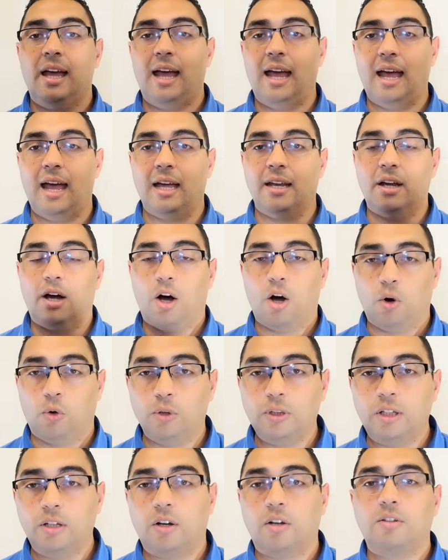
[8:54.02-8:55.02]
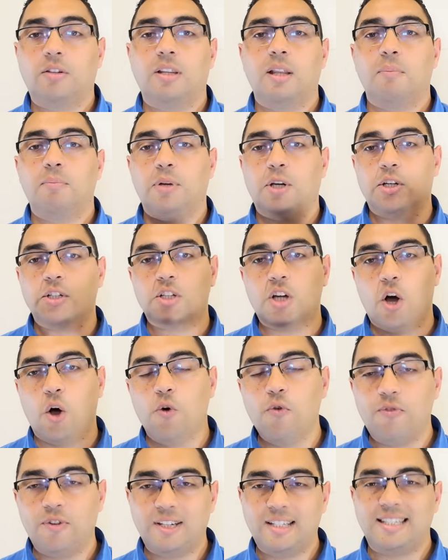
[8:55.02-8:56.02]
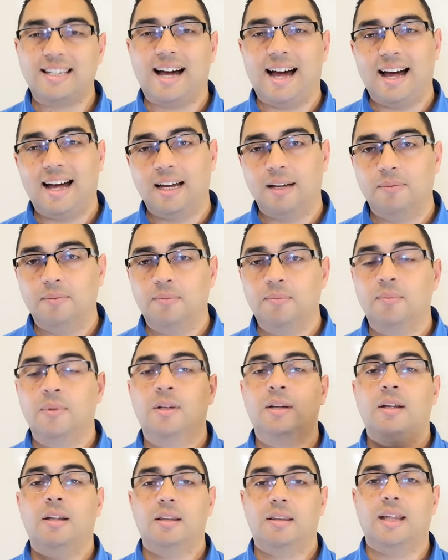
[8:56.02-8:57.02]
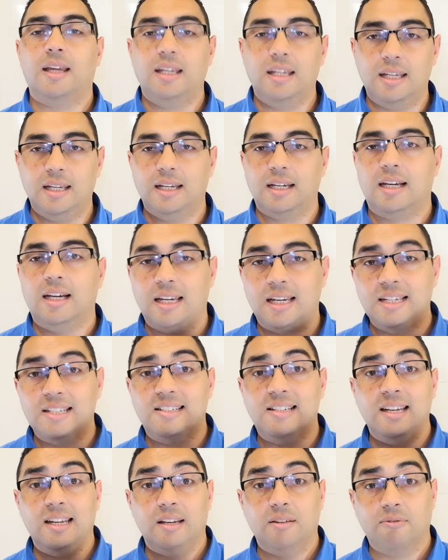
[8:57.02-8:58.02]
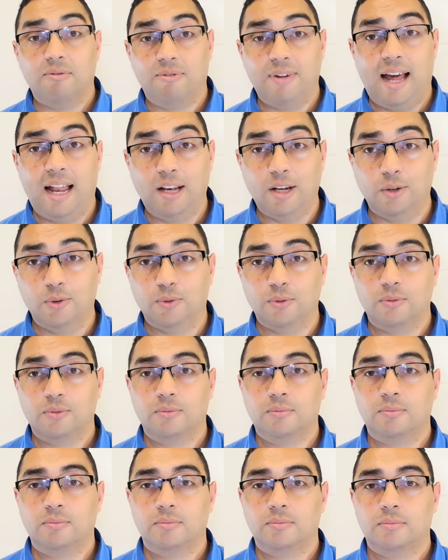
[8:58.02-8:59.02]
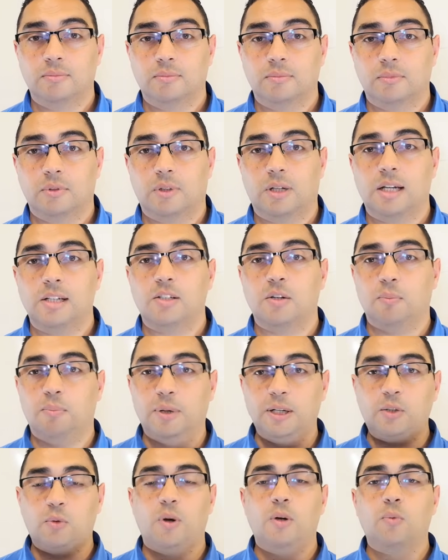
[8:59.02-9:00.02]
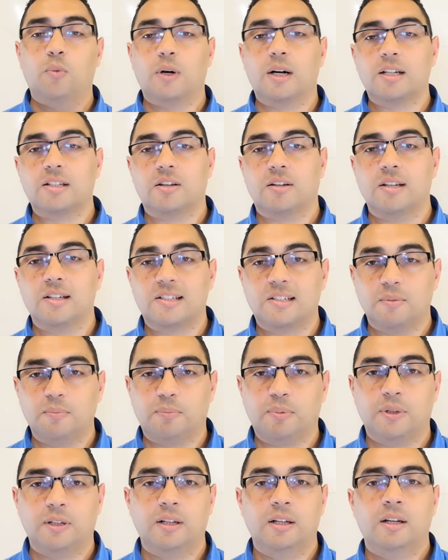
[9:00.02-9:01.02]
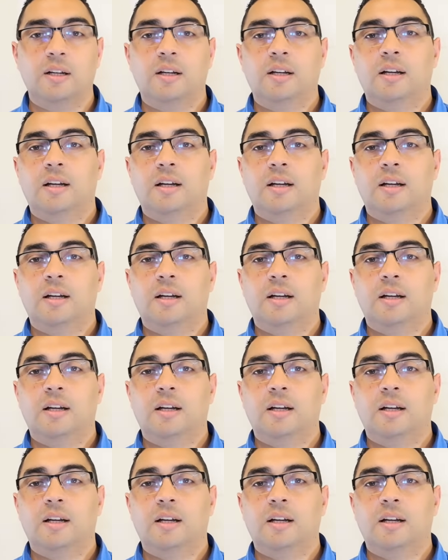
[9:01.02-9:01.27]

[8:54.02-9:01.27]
and holding on to them because over time they increase in value. Okay, so Bitcoin works on the simple